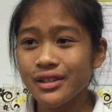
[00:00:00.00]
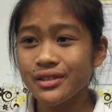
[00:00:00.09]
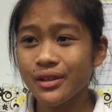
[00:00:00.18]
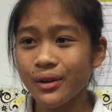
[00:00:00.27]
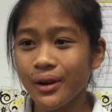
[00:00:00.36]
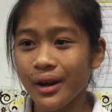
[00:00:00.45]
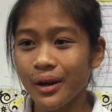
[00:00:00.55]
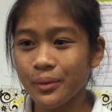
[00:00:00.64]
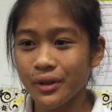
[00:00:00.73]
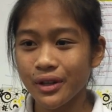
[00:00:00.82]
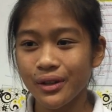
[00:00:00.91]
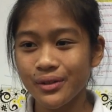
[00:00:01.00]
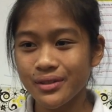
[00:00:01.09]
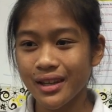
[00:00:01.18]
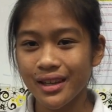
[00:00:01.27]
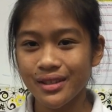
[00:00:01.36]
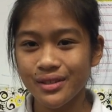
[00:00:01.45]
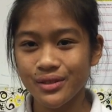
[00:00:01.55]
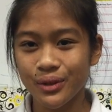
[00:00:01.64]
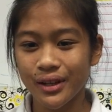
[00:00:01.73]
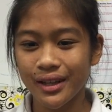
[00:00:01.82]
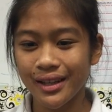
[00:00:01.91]
So how I'm going to use that in the
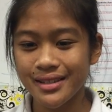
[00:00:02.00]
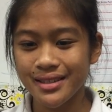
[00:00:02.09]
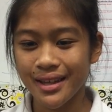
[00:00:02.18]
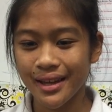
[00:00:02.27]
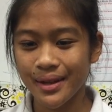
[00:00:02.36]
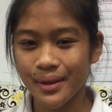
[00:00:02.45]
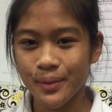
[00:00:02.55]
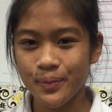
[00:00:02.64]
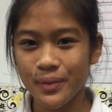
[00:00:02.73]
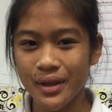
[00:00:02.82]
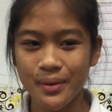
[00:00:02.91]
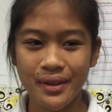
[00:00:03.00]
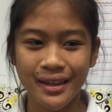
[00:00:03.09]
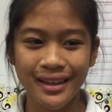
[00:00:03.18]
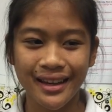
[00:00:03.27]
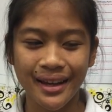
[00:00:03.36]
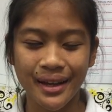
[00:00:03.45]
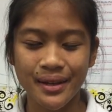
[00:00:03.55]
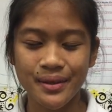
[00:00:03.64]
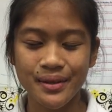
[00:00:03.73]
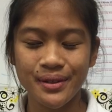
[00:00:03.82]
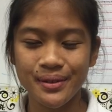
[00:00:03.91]
story is that maybe I'd
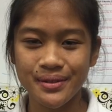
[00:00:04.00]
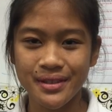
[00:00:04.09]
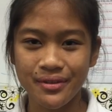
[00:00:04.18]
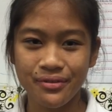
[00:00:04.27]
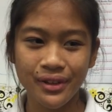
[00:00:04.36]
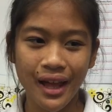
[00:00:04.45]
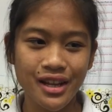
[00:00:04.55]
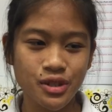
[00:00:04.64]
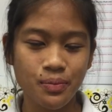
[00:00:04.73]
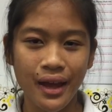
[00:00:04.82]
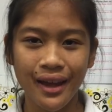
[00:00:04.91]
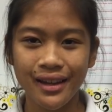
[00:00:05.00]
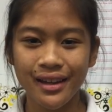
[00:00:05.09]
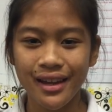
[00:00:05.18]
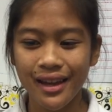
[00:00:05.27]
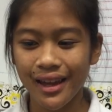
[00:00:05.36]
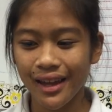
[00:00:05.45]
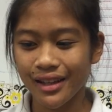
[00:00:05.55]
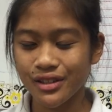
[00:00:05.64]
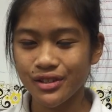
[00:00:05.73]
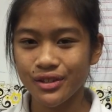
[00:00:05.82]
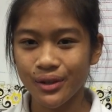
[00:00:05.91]
use a flashback
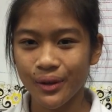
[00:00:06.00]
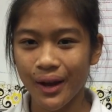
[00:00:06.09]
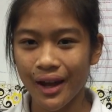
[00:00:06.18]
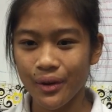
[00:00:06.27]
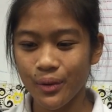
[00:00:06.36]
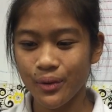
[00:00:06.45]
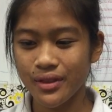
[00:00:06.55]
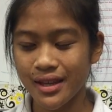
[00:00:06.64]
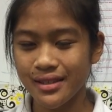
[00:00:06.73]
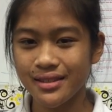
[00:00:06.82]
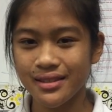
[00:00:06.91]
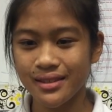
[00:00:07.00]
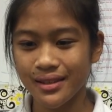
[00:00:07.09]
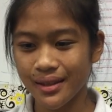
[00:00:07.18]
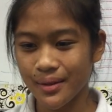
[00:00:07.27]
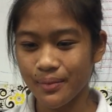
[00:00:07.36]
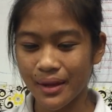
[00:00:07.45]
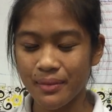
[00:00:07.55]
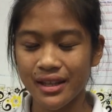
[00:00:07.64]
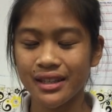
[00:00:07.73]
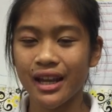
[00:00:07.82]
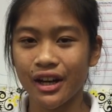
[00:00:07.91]
and show how this my
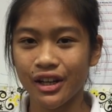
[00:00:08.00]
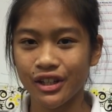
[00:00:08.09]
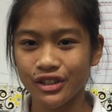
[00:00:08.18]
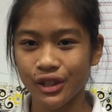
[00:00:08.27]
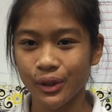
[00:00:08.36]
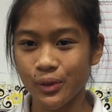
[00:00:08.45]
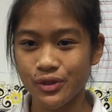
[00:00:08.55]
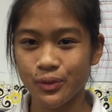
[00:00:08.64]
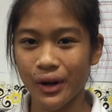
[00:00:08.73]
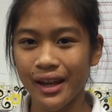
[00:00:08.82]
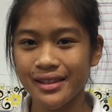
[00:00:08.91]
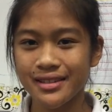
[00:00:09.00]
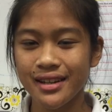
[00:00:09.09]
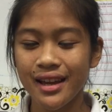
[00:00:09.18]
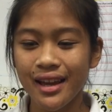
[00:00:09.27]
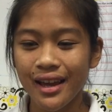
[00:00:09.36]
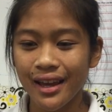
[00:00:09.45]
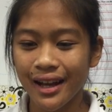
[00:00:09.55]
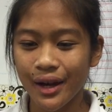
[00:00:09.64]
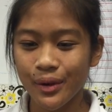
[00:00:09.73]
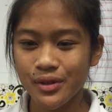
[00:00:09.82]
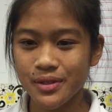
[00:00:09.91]
main character was raised and
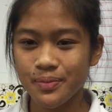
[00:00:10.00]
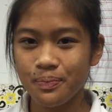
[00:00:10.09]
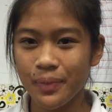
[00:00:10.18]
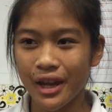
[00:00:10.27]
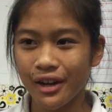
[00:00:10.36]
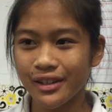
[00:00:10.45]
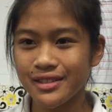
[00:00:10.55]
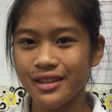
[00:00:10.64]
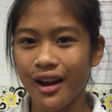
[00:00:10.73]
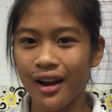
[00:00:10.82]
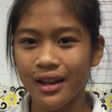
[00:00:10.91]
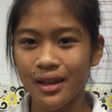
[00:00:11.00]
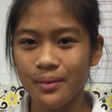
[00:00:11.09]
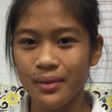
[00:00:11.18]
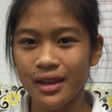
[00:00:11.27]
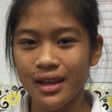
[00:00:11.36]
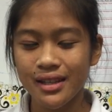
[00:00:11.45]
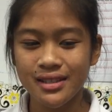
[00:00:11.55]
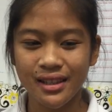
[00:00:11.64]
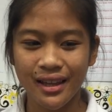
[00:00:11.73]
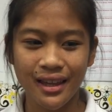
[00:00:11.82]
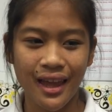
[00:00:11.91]
how his parents taught him
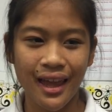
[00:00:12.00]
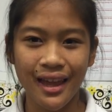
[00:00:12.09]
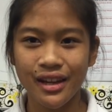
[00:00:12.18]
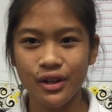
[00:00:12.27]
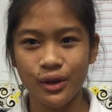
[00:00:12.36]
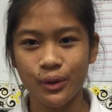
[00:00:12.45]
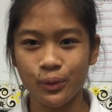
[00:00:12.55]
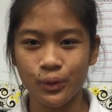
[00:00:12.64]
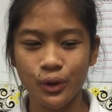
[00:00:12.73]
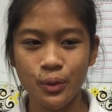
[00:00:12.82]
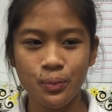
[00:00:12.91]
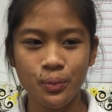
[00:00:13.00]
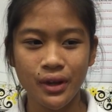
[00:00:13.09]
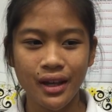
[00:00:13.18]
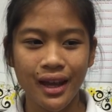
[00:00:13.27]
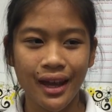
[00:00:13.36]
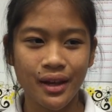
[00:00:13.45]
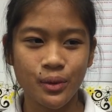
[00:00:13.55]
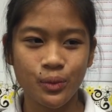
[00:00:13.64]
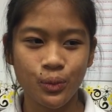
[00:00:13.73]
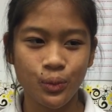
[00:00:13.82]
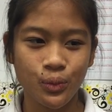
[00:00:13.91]
to like hate a group and